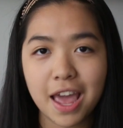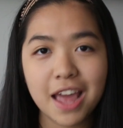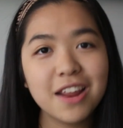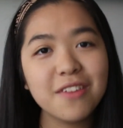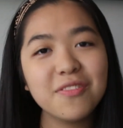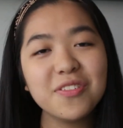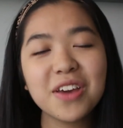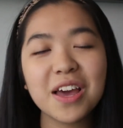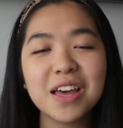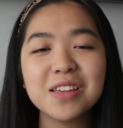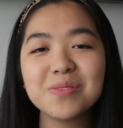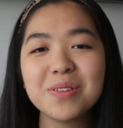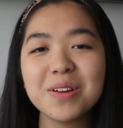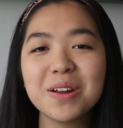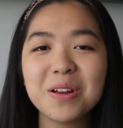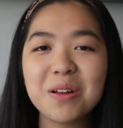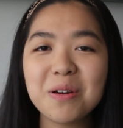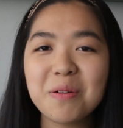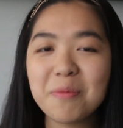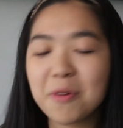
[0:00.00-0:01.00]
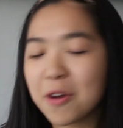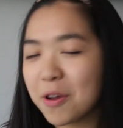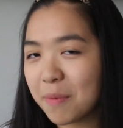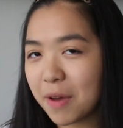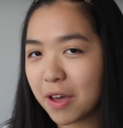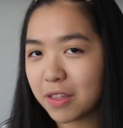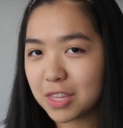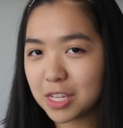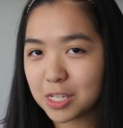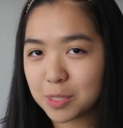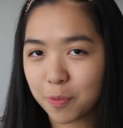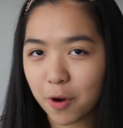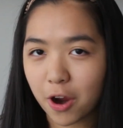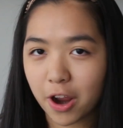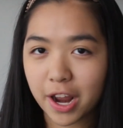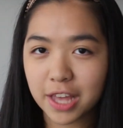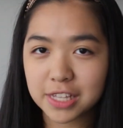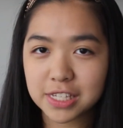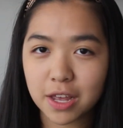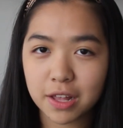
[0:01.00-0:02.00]
And if you guys want to know more about these
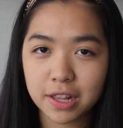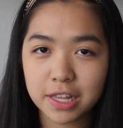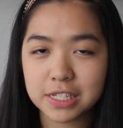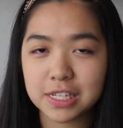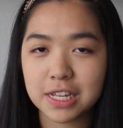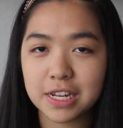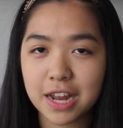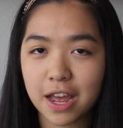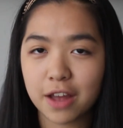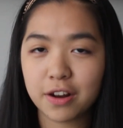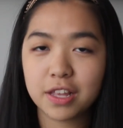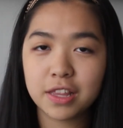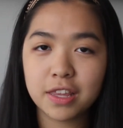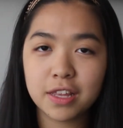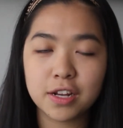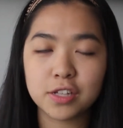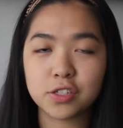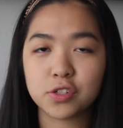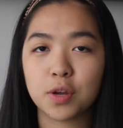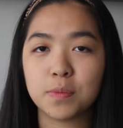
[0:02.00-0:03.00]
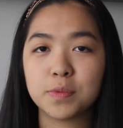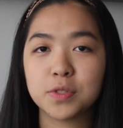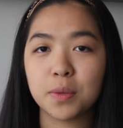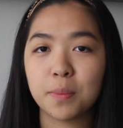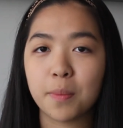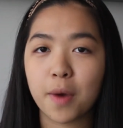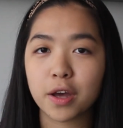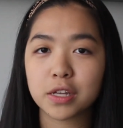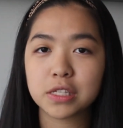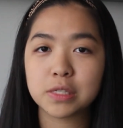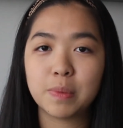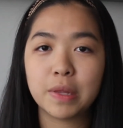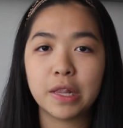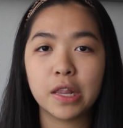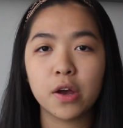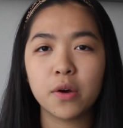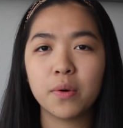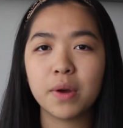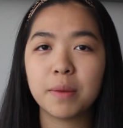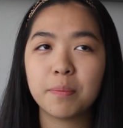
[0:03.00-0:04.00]
products, I'll list it down in the description box
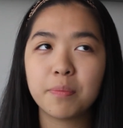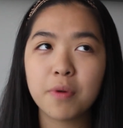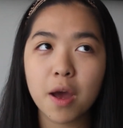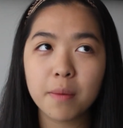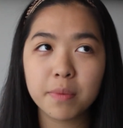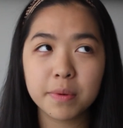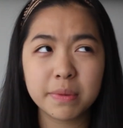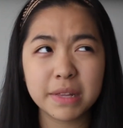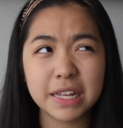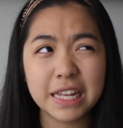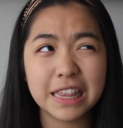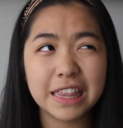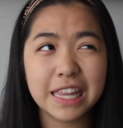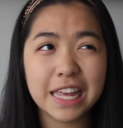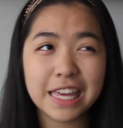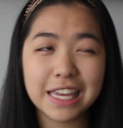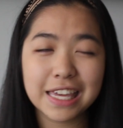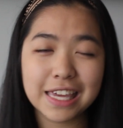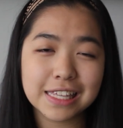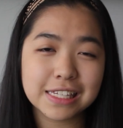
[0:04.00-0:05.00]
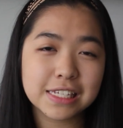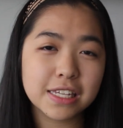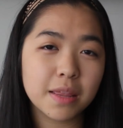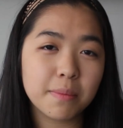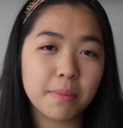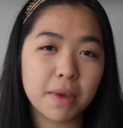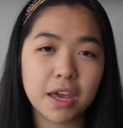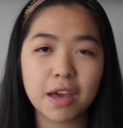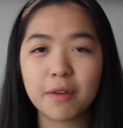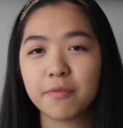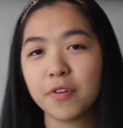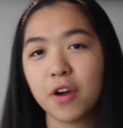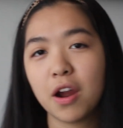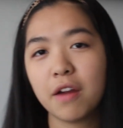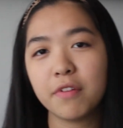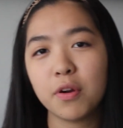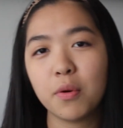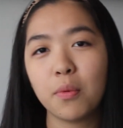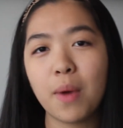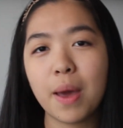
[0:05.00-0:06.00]
below and probably link it to the Makeup
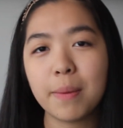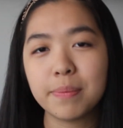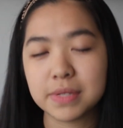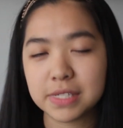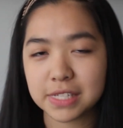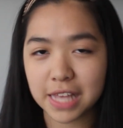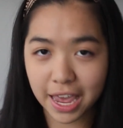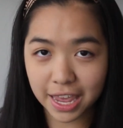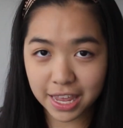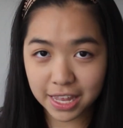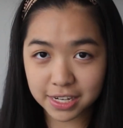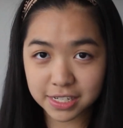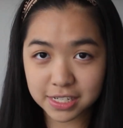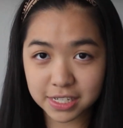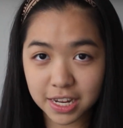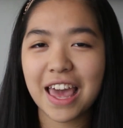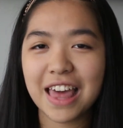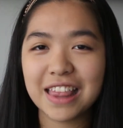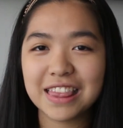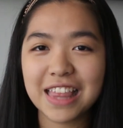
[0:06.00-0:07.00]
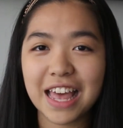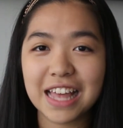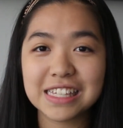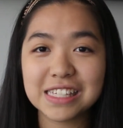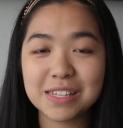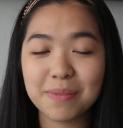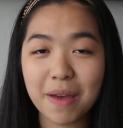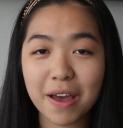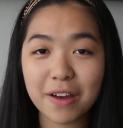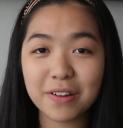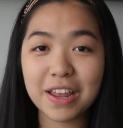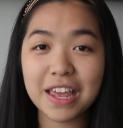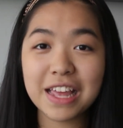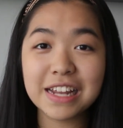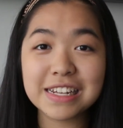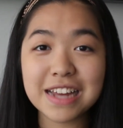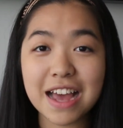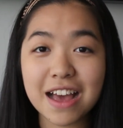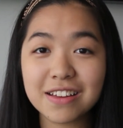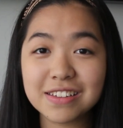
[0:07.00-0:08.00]
Forever website. And that's about
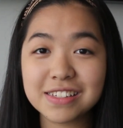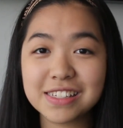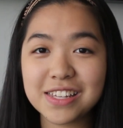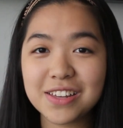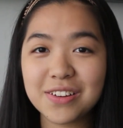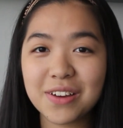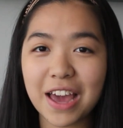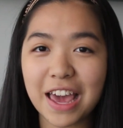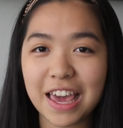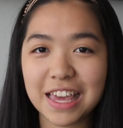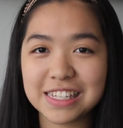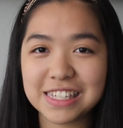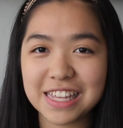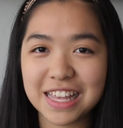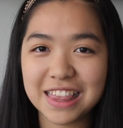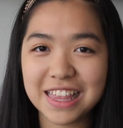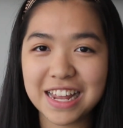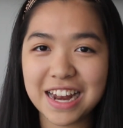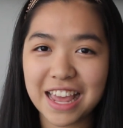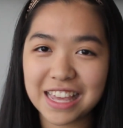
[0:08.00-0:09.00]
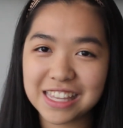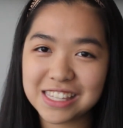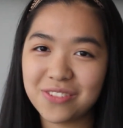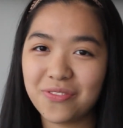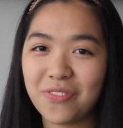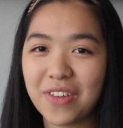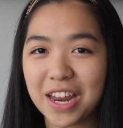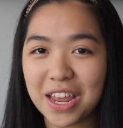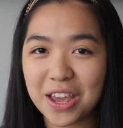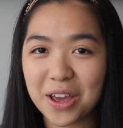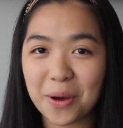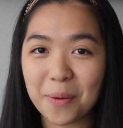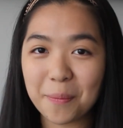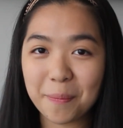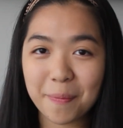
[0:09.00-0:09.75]
it. I'll see you guys in the next video.